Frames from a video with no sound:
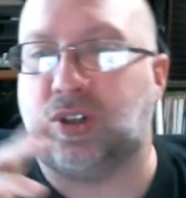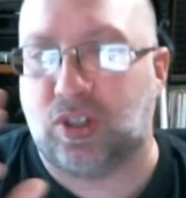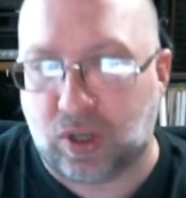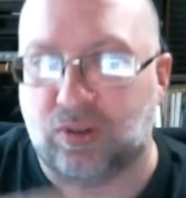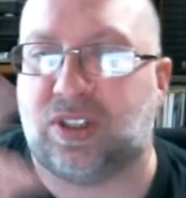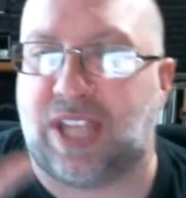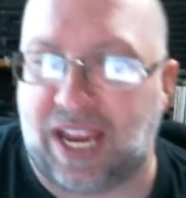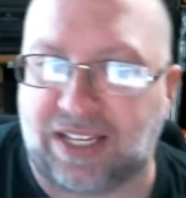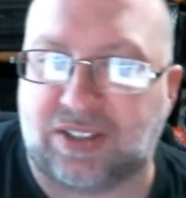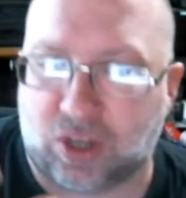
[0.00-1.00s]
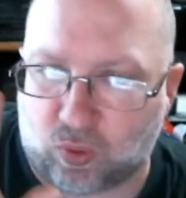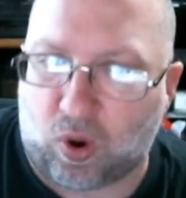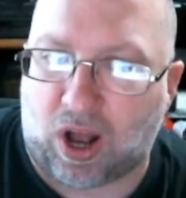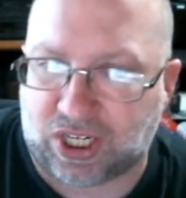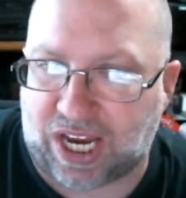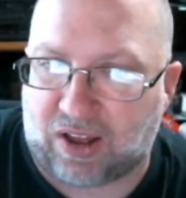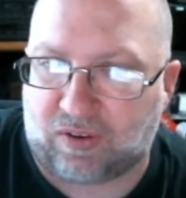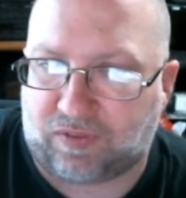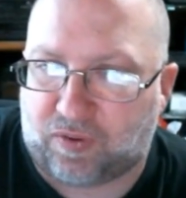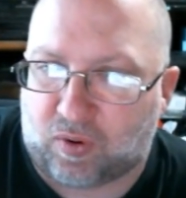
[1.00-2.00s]
are those things to watch
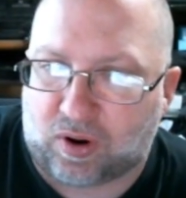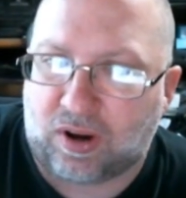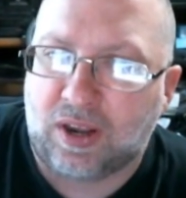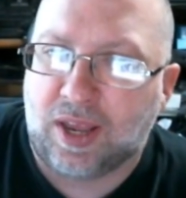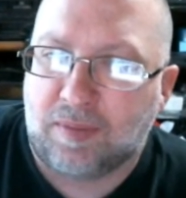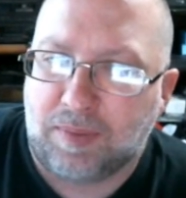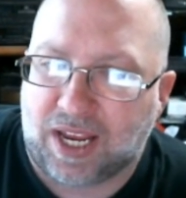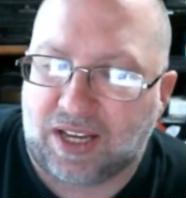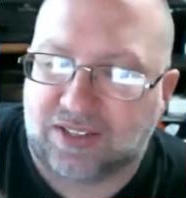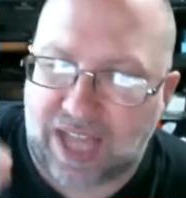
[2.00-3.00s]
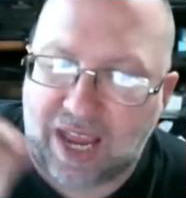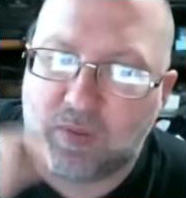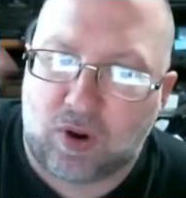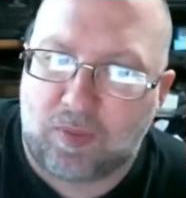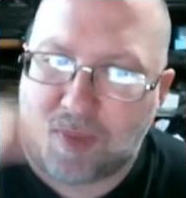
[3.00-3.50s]
out for, because they will make.